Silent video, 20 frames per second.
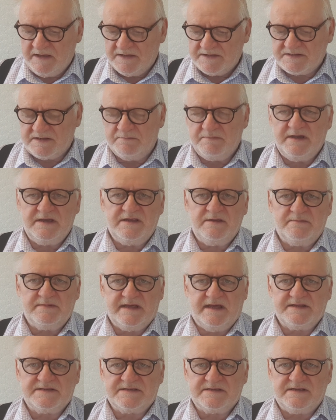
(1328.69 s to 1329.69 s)
So medium
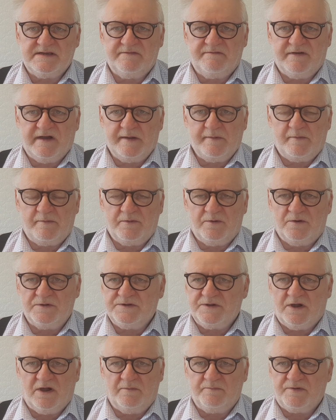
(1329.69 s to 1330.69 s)
density fiberboard,
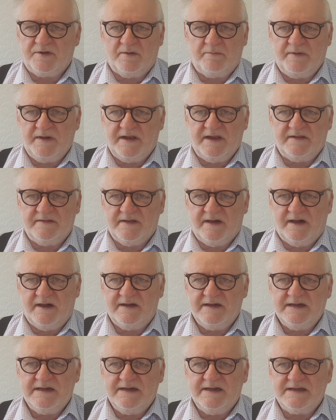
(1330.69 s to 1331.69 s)
you can't put a pin in that,
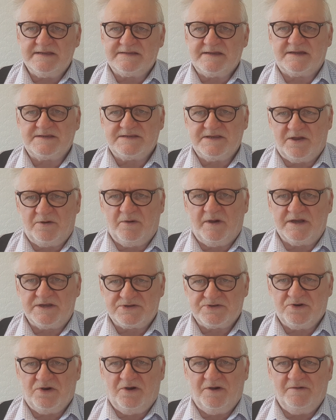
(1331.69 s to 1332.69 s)
it's actually quite
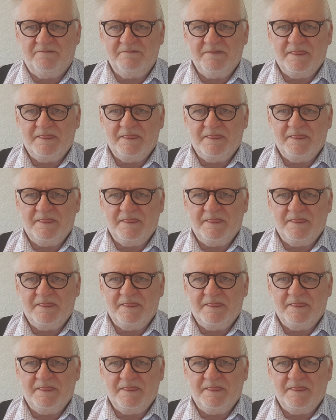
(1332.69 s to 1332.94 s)
strong.